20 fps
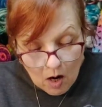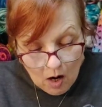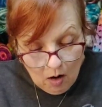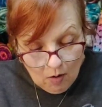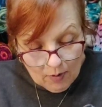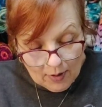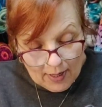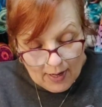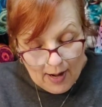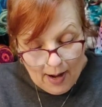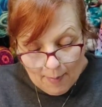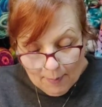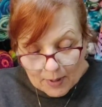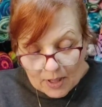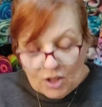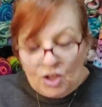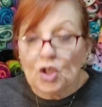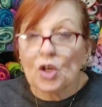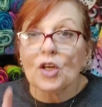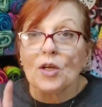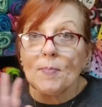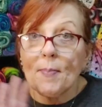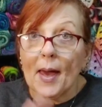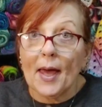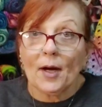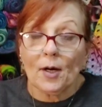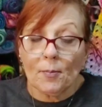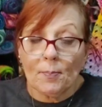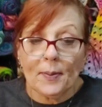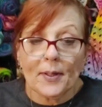Okay, I'm going to show you
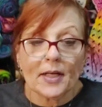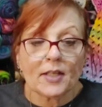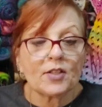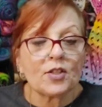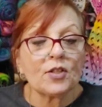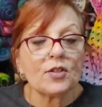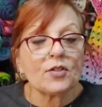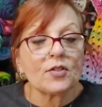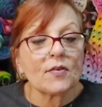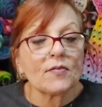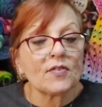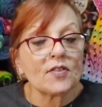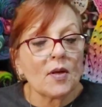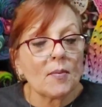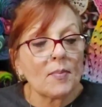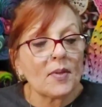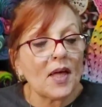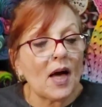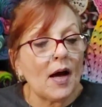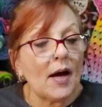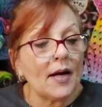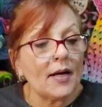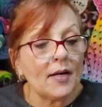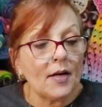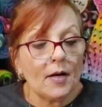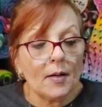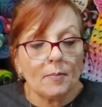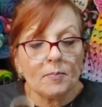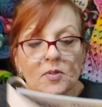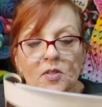better pictures of some of the
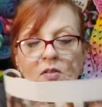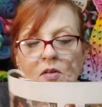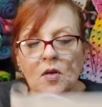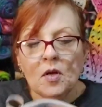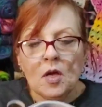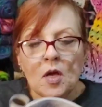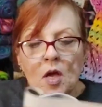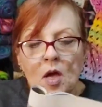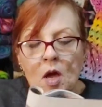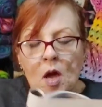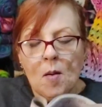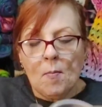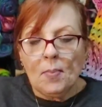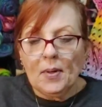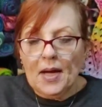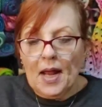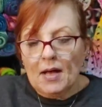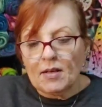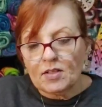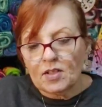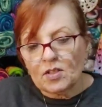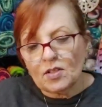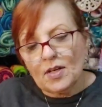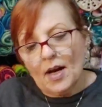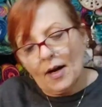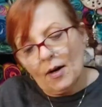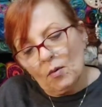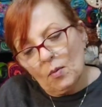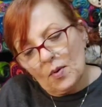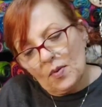items, but I'll
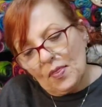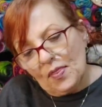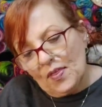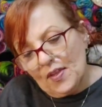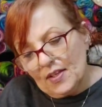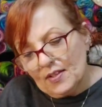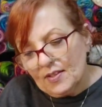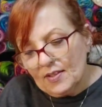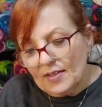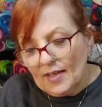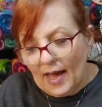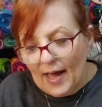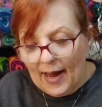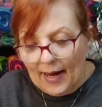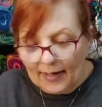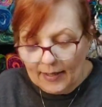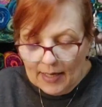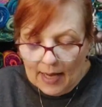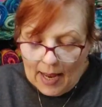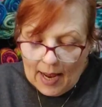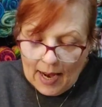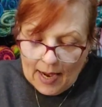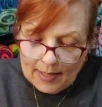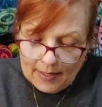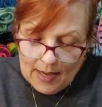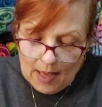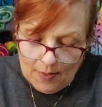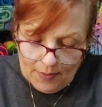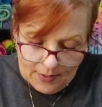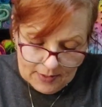start with this side. Now,